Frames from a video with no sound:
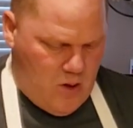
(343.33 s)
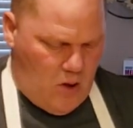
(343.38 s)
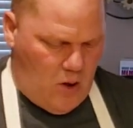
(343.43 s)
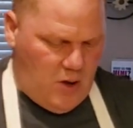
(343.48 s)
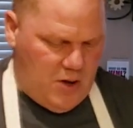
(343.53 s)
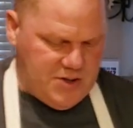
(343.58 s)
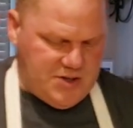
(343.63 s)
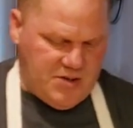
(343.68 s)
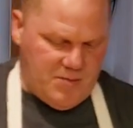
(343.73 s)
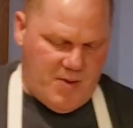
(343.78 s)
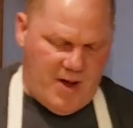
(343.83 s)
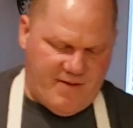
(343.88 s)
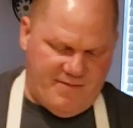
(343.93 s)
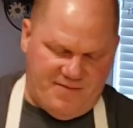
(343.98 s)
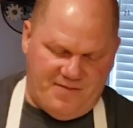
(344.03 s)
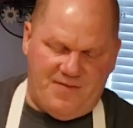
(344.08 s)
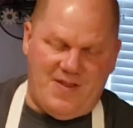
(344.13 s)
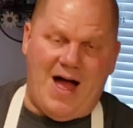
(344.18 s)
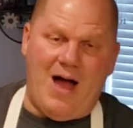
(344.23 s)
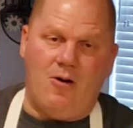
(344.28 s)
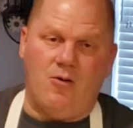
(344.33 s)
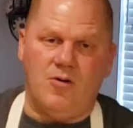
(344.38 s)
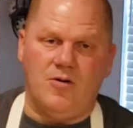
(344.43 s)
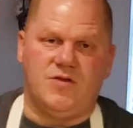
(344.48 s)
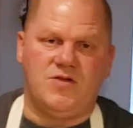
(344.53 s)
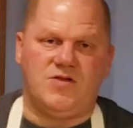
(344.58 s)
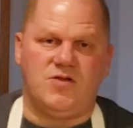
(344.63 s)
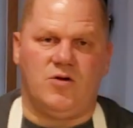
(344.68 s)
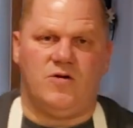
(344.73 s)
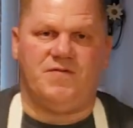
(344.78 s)
onto my floured
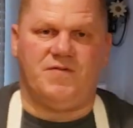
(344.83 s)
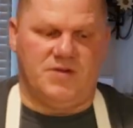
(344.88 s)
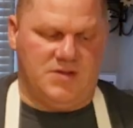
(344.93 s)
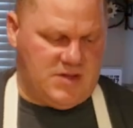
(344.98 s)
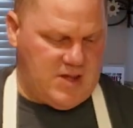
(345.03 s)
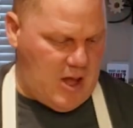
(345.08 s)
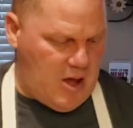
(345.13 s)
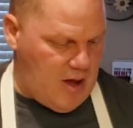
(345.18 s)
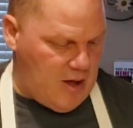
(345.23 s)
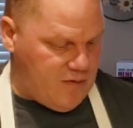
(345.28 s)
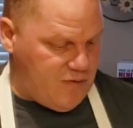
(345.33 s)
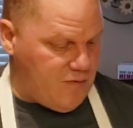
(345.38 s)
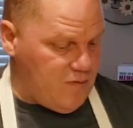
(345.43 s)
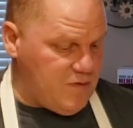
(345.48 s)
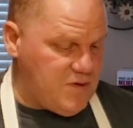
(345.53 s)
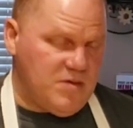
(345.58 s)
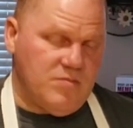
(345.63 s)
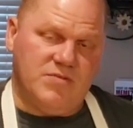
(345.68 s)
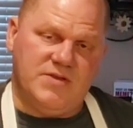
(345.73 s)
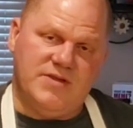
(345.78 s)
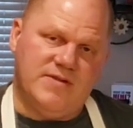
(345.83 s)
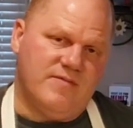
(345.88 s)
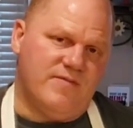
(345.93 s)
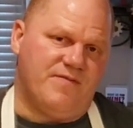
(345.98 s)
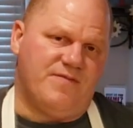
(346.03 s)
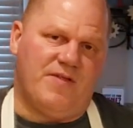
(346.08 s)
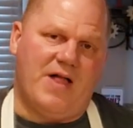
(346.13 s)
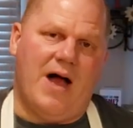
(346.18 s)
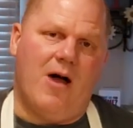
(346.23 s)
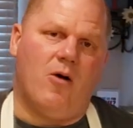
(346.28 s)
surface. Now, I threw some
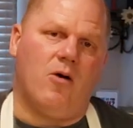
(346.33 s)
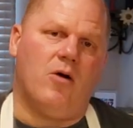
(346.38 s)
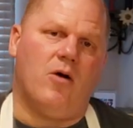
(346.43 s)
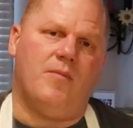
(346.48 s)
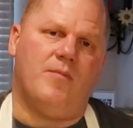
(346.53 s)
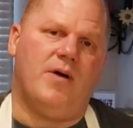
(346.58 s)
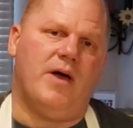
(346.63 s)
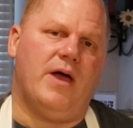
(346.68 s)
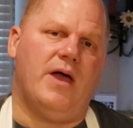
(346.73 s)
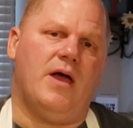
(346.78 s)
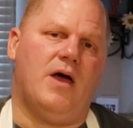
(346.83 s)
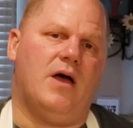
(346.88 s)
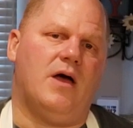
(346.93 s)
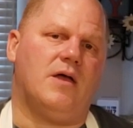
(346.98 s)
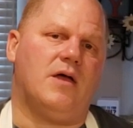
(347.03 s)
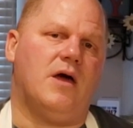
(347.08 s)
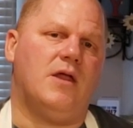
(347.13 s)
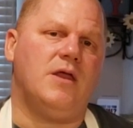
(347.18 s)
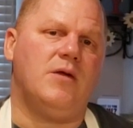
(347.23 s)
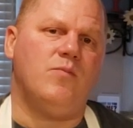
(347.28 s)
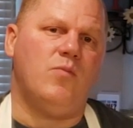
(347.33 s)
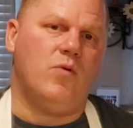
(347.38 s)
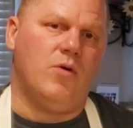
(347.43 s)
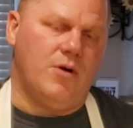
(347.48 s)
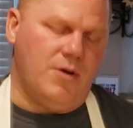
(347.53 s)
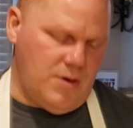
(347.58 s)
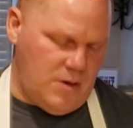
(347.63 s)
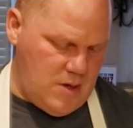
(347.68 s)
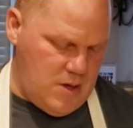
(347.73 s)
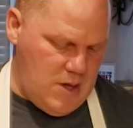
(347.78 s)
flour on my cutting
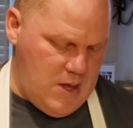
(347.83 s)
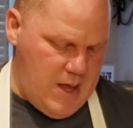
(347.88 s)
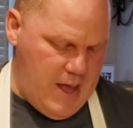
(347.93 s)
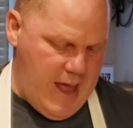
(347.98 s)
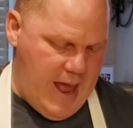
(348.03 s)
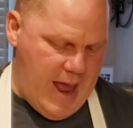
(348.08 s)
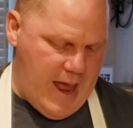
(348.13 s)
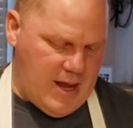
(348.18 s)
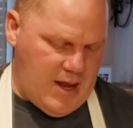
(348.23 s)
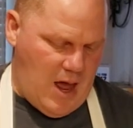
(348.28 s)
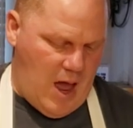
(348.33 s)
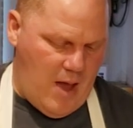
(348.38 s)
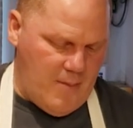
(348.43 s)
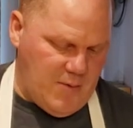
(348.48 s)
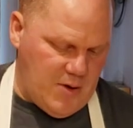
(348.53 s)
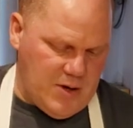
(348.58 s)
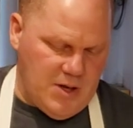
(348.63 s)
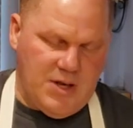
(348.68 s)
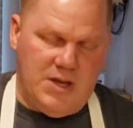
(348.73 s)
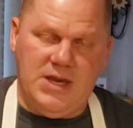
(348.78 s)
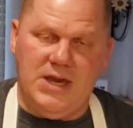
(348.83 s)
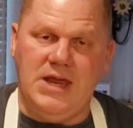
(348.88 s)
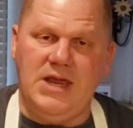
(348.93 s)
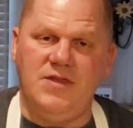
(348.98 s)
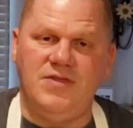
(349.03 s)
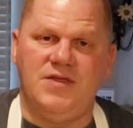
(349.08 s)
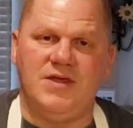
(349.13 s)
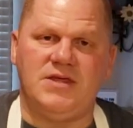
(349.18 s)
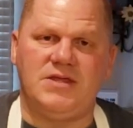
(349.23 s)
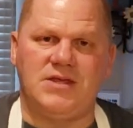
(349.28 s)
board, and I'm going to
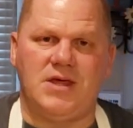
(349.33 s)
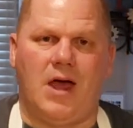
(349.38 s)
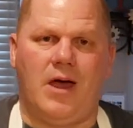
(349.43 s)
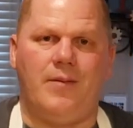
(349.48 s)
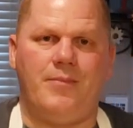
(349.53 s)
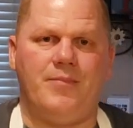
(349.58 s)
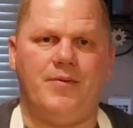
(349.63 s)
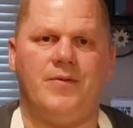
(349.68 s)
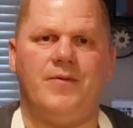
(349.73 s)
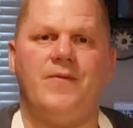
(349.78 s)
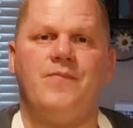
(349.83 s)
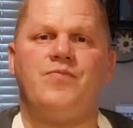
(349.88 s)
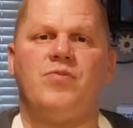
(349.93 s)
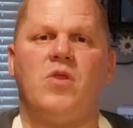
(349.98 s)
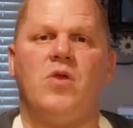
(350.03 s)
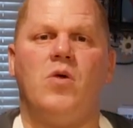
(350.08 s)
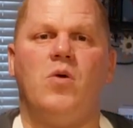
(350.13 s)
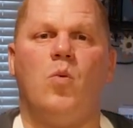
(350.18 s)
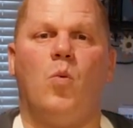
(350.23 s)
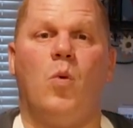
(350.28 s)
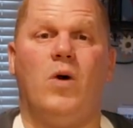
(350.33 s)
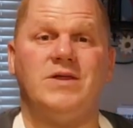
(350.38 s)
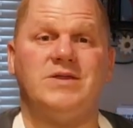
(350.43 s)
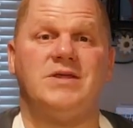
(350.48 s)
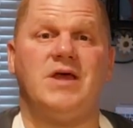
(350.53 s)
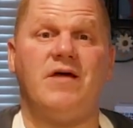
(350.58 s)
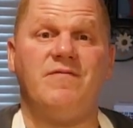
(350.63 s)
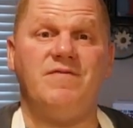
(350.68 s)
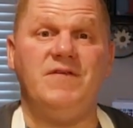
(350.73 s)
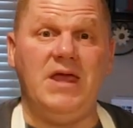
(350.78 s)
knead this up. Once
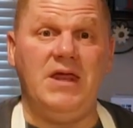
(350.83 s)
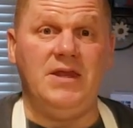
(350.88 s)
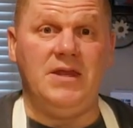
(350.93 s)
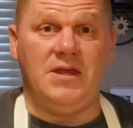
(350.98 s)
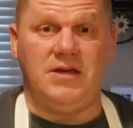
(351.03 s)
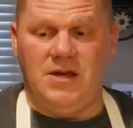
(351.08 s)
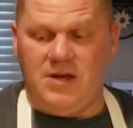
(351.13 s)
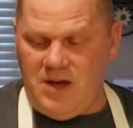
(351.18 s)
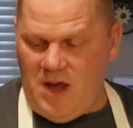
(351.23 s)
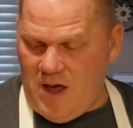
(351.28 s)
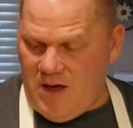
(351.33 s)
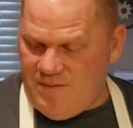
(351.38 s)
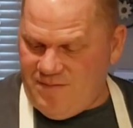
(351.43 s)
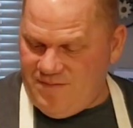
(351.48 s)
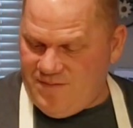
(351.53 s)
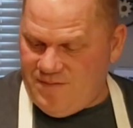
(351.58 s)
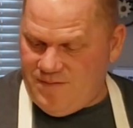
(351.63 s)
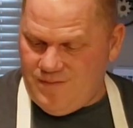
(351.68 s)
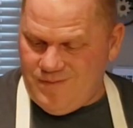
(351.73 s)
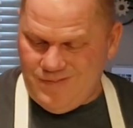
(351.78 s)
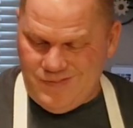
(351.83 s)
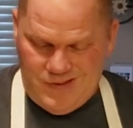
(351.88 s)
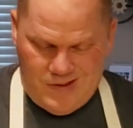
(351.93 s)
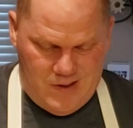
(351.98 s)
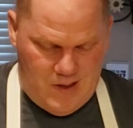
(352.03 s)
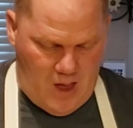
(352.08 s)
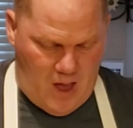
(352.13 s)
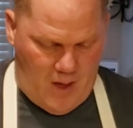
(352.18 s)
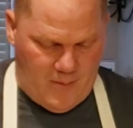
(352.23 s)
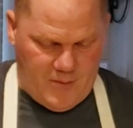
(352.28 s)
I've kneaded it enough,
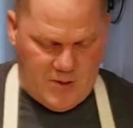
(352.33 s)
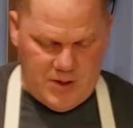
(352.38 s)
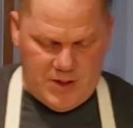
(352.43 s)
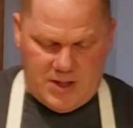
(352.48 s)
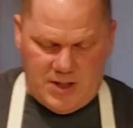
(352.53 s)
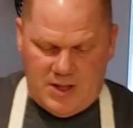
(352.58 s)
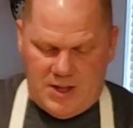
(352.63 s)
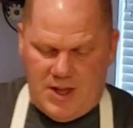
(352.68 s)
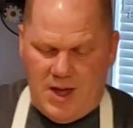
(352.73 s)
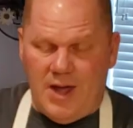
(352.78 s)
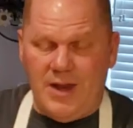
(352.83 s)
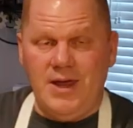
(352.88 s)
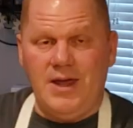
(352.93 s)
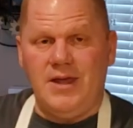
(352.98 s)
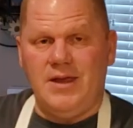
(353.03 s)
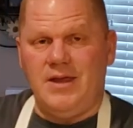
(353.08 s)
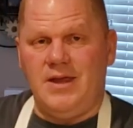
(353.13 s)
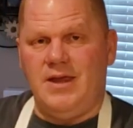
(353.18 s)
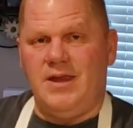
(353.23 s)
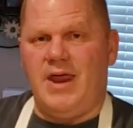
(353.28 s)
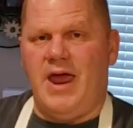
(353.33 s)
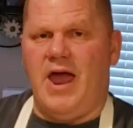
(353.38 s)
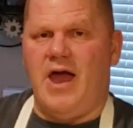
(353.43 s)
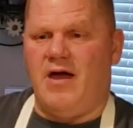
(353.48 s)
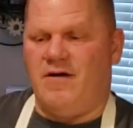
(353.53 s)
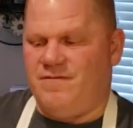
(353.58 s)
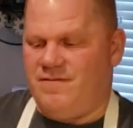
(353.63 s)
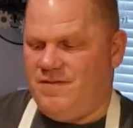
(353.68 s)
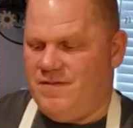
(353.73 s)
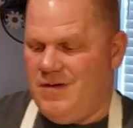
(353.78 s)
I'm going to cut it in
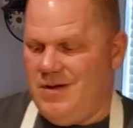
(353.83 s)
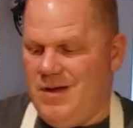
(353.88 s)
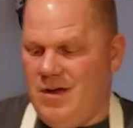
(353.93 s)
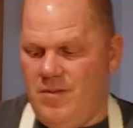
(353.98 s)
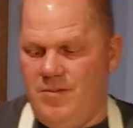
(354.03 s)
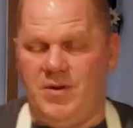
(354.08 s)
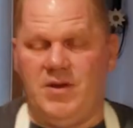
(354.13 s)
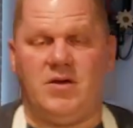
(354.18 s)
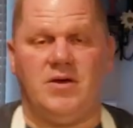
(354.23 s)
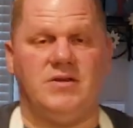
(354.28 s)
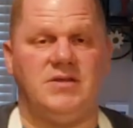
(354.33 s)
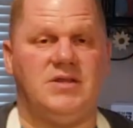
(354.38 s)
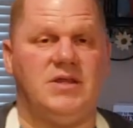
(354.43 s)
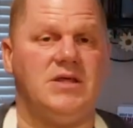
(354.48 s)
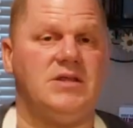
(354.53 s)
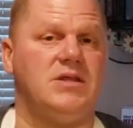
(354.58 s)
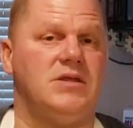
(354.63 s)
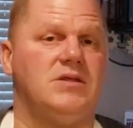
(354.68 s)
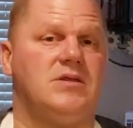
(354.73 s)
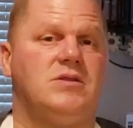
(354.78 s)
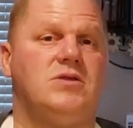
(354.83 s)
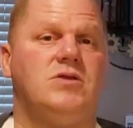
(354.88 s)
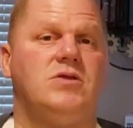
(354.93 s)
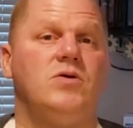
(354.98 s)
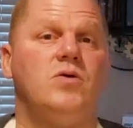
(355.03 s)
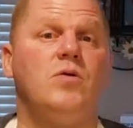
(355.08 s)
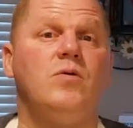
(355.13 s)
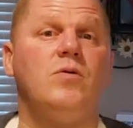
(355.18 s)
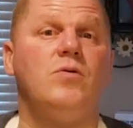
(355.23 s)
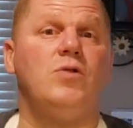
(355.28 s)
half because this is
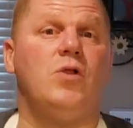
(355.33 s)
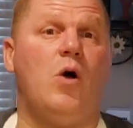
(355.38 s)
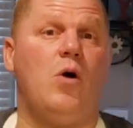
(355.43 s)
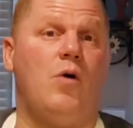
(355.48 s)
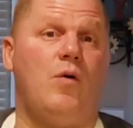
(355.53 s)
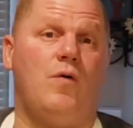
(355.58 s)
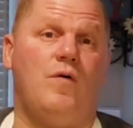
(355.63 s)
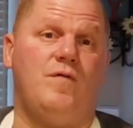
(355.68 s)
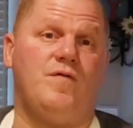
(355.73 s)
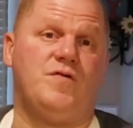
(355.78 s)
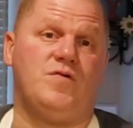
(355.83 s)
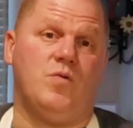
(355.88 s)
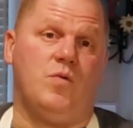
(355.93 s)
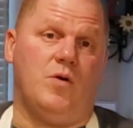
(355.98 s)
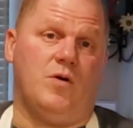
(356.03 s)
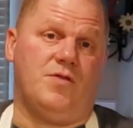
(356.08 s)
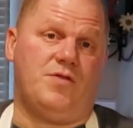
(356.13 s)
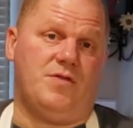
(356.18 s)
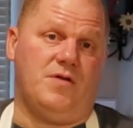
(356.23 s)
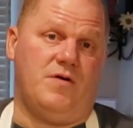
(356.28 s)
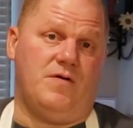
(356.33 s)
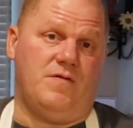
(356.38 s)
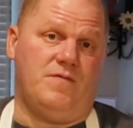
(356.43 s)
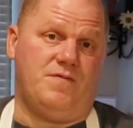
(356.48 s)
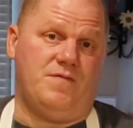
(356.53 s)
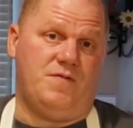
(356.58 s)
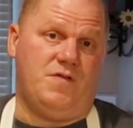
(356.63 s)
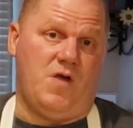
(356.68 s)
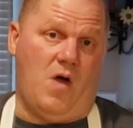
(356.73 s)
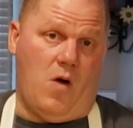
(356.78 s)
2 loaves worth of
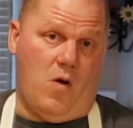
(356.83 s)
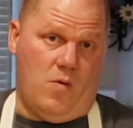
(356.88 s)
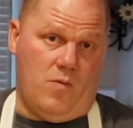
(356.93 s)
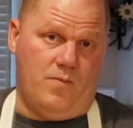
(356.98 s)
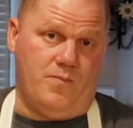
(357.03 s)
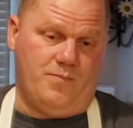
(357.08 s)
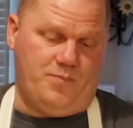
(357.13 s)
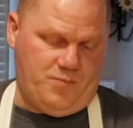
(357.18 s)
dough.